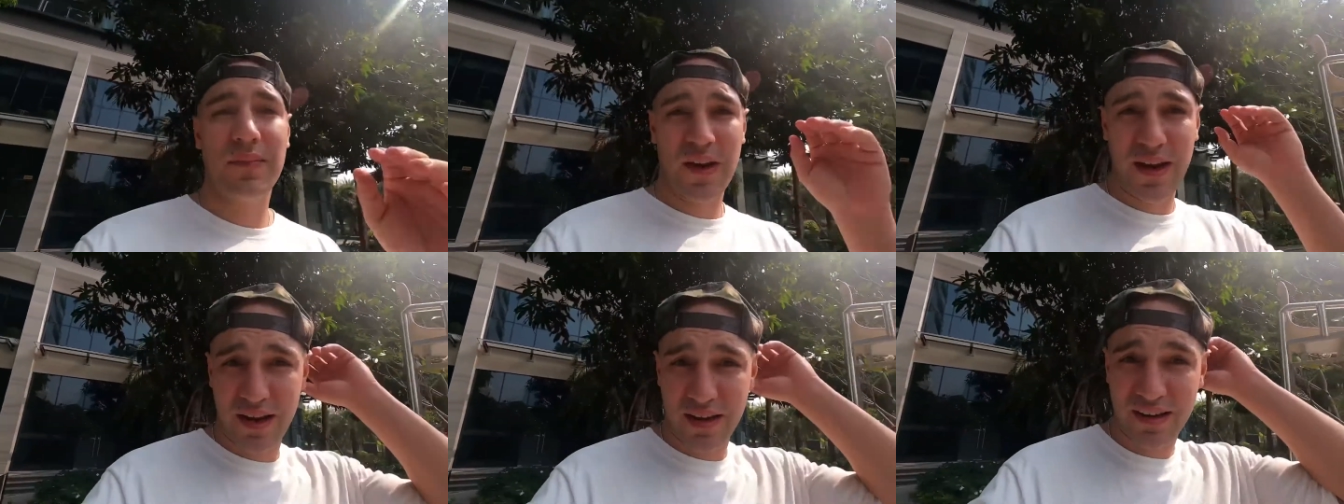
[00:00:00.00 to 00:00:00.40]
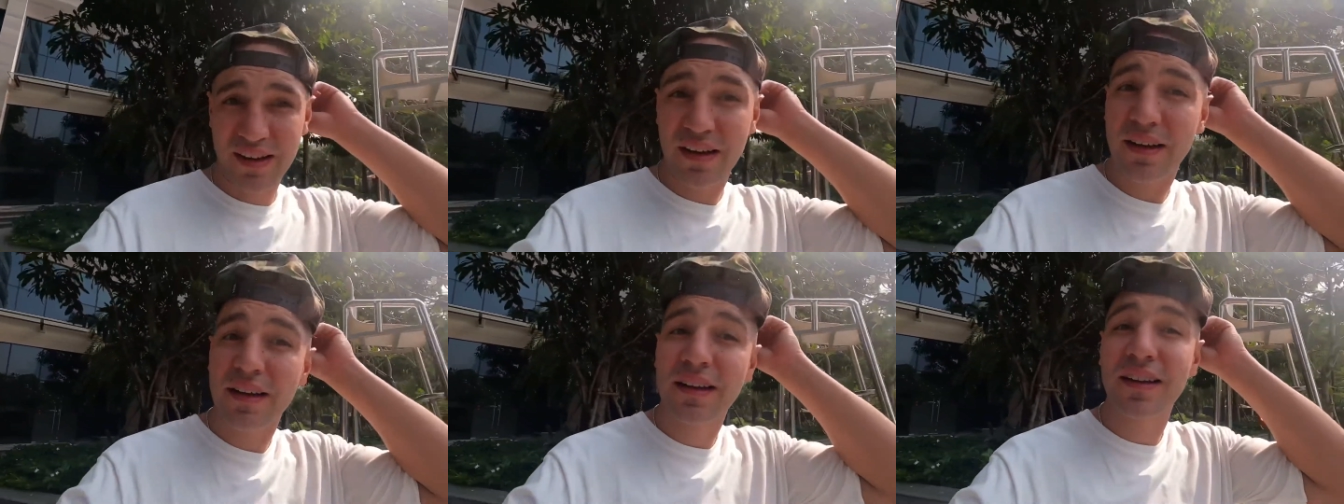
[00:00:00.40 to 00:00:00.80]
And
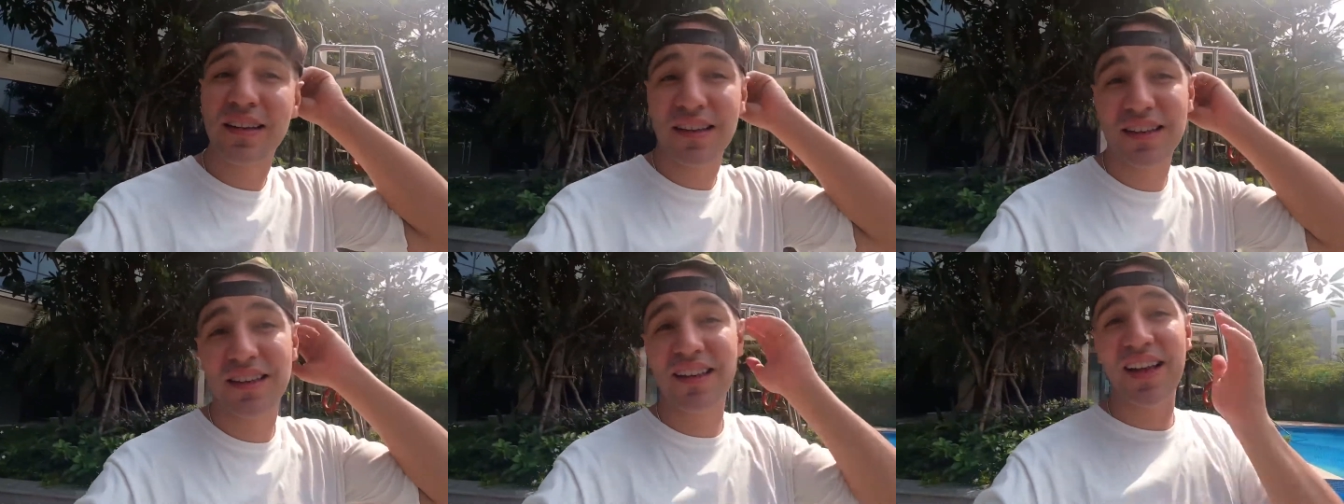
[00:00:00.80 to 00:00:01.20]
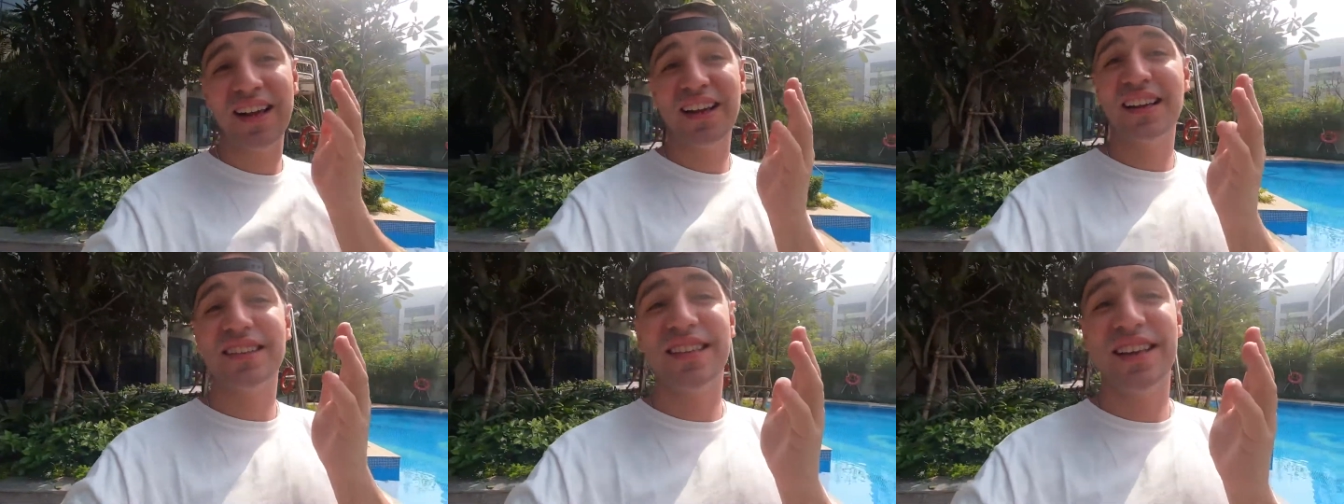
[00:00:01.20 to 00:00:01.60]

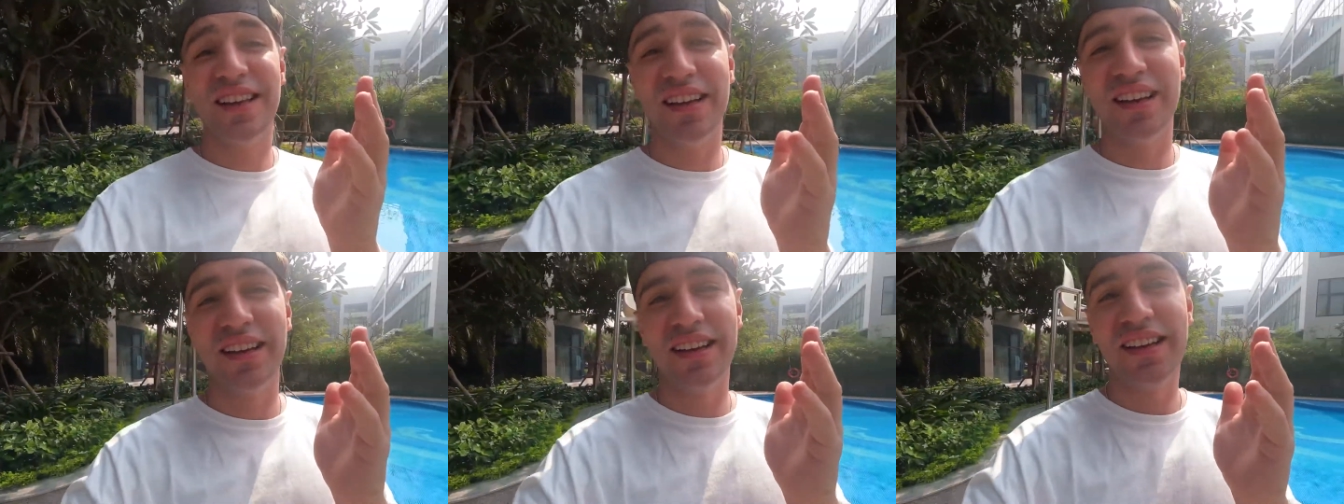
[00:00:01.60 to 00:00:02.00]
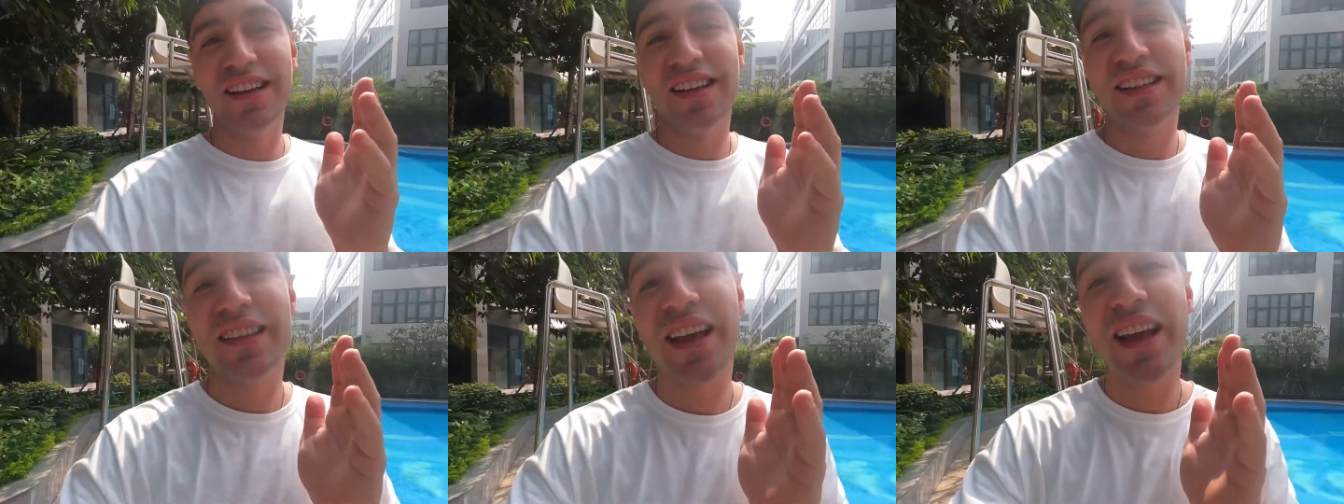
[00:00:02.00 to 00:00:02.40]
like I said,
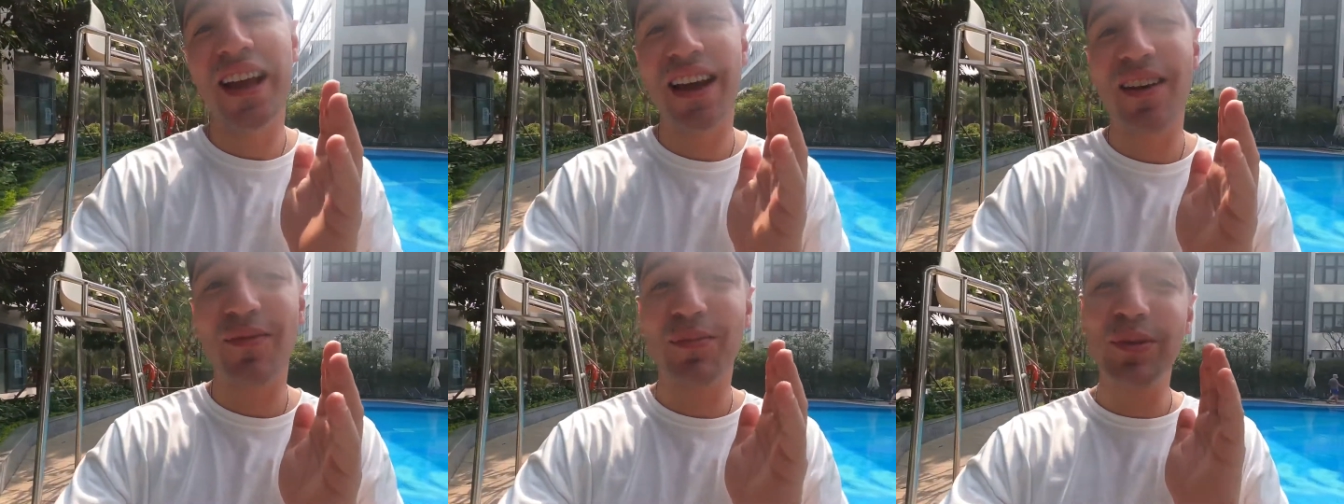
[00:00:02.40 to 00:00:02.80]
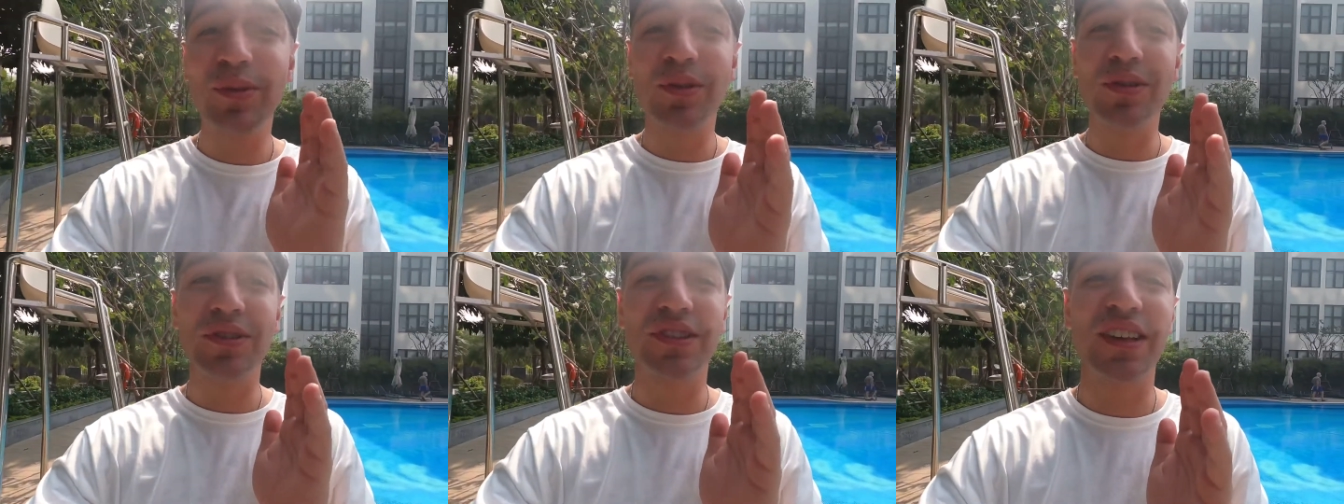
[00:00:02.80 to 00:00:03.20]
they have
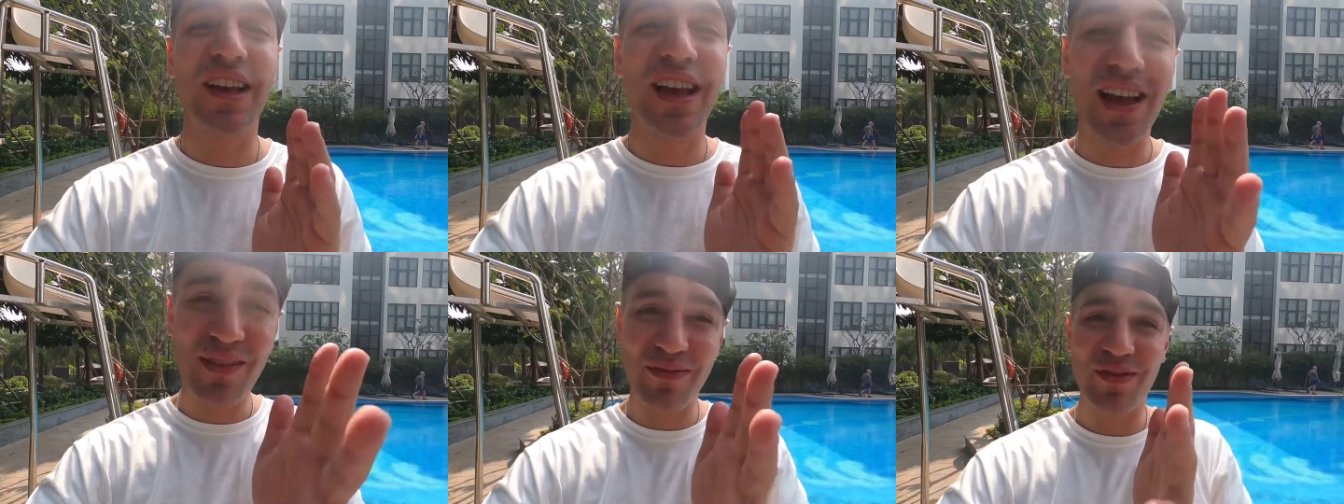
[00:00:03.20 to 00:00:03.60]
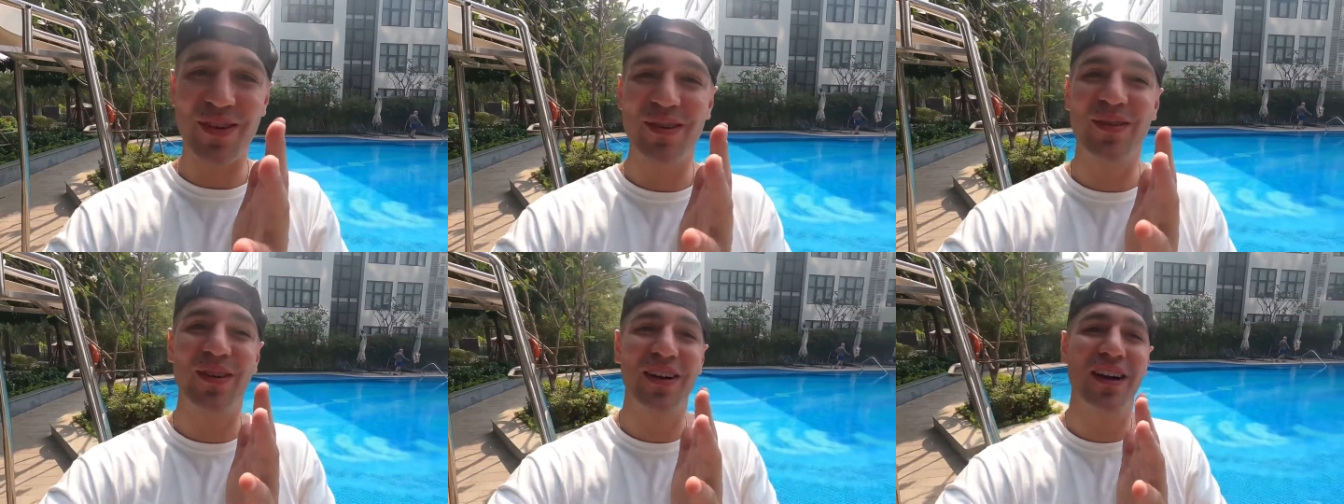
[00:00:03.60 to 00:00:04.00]
pools
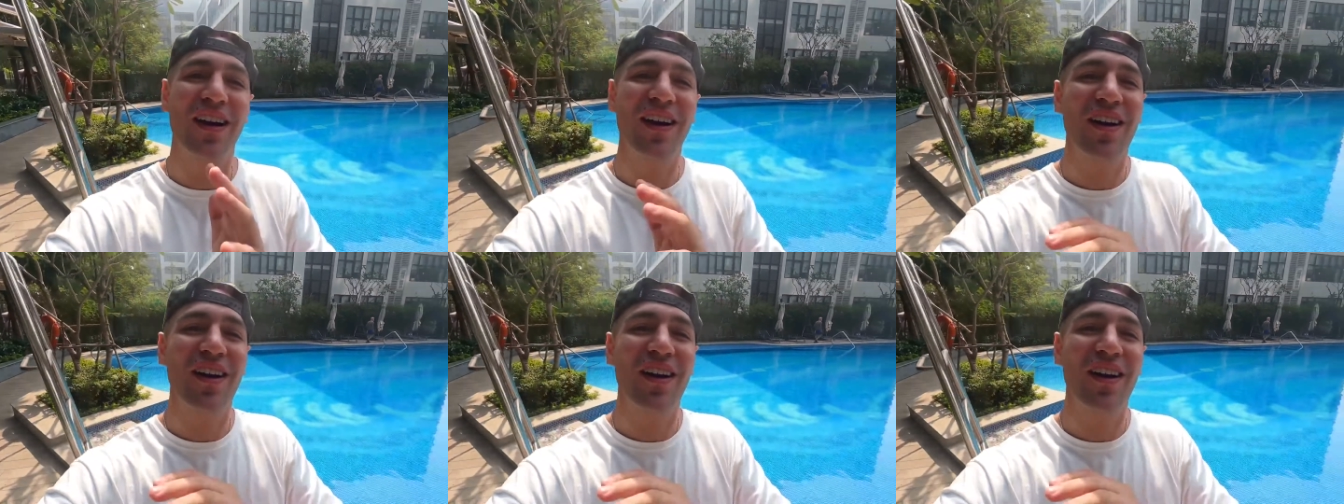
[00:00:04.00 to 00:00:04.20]
everywhere,